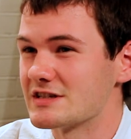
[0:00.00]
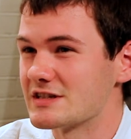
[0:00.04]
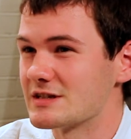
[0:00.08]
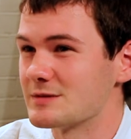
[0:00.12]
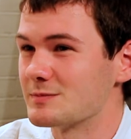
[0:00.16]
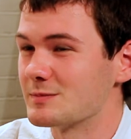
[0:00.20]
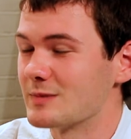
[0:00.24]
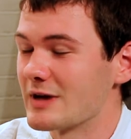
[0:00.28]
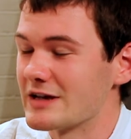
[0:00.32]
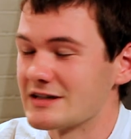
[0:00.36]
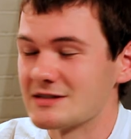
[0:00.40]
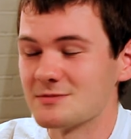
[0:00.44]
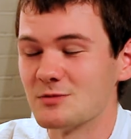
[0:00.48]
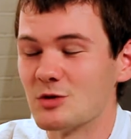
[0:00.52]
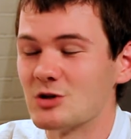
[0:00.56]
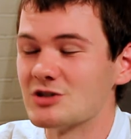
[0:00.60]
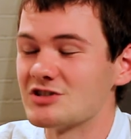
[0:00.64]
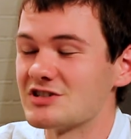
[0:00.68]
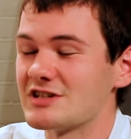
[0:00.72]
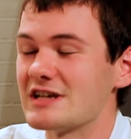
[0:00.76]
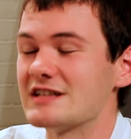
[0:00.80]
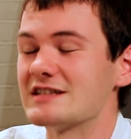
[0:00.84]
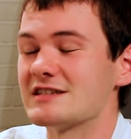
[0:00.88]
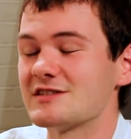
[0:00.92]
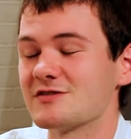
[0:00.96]
it makes more
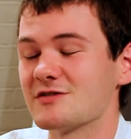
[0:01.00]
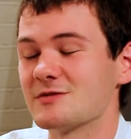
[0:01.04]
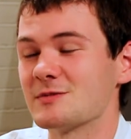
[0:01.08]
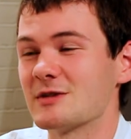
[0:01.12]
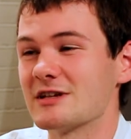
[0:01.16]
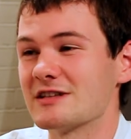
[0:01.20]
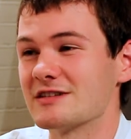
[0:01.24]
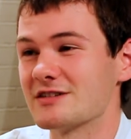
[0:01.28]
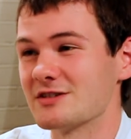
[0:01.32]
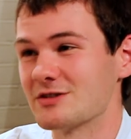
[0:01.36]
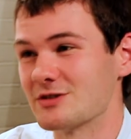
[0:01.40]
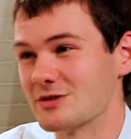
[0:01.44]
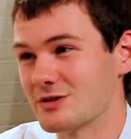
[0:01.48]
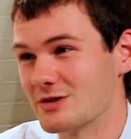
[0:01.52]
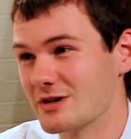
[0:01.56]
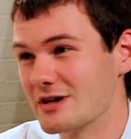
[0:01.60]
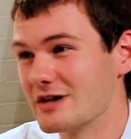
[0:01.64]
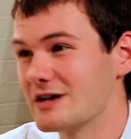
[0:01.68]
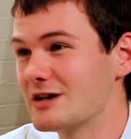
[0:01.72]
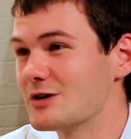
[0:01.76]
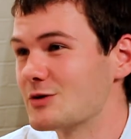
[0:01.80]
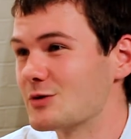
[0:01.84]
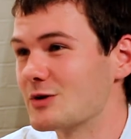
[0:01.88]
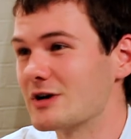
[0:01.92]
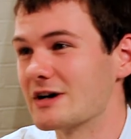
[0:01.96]
sense for me to
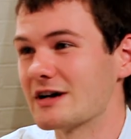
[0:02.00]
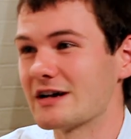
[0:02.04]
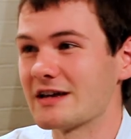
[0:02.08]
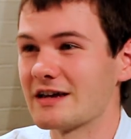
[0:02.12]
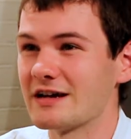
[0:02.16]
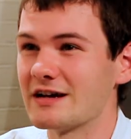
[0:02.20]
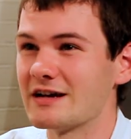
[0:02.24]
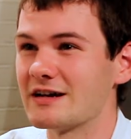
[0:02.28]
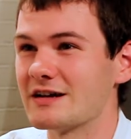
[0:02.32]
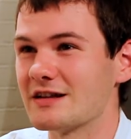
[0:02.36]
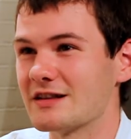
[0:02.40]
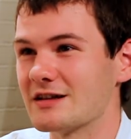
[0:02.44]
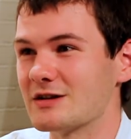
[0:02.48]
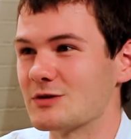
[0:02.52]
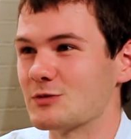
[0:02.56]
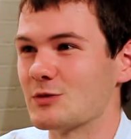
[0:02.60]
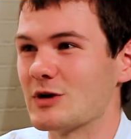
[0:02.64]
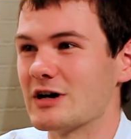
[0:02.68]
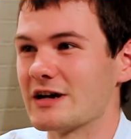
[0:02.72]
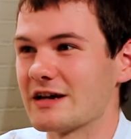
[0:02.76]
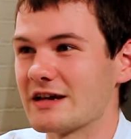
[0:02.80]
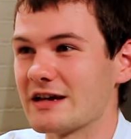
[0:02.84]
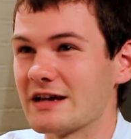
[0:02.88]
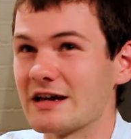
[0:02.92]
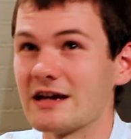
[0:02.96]
work here than
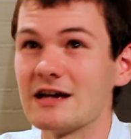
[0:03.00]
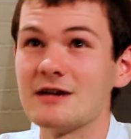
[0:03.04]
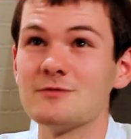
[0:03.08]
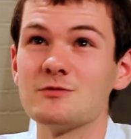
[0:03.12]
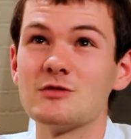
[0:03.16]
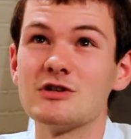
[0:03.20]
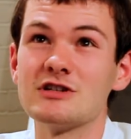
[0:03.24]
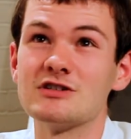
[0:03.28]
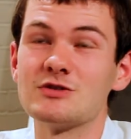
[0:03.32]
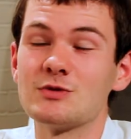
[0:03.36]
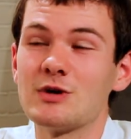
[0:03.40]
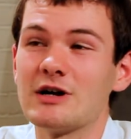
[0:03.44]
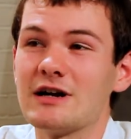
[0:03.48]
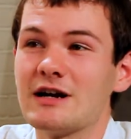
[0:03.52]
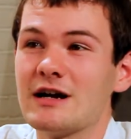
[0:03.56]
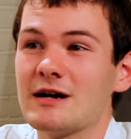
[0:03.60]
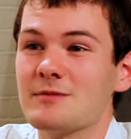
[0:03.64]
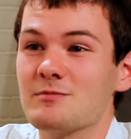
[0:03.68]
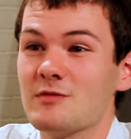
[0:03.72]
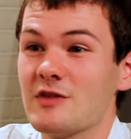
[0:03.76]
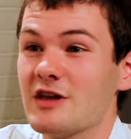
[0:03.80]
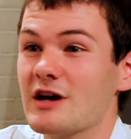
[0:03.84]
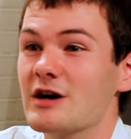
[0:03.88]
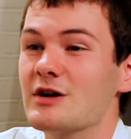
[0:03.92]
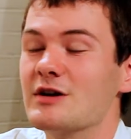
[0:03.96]
work in Cambridge, where
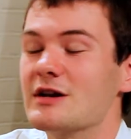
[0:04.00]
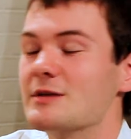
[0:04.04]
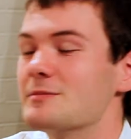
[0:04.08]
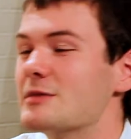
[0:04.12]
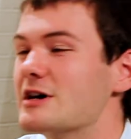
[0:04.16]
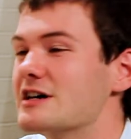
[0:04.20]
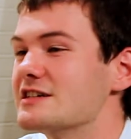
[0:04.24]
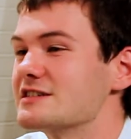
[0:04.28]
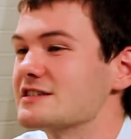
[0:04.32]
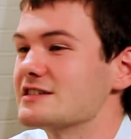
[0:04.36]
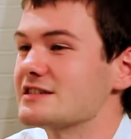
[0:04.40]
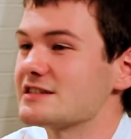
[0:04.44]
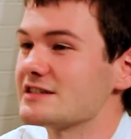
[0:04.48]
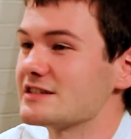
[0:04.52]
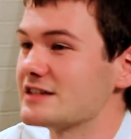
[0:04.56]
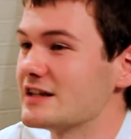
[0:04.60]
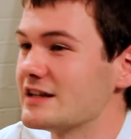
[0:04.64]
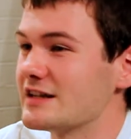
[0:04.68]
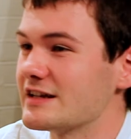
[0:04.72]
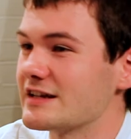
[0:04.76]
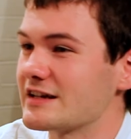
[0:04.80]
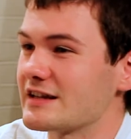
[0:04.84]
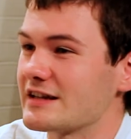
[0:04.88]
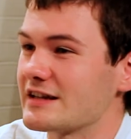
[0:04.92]
I'm the only person studying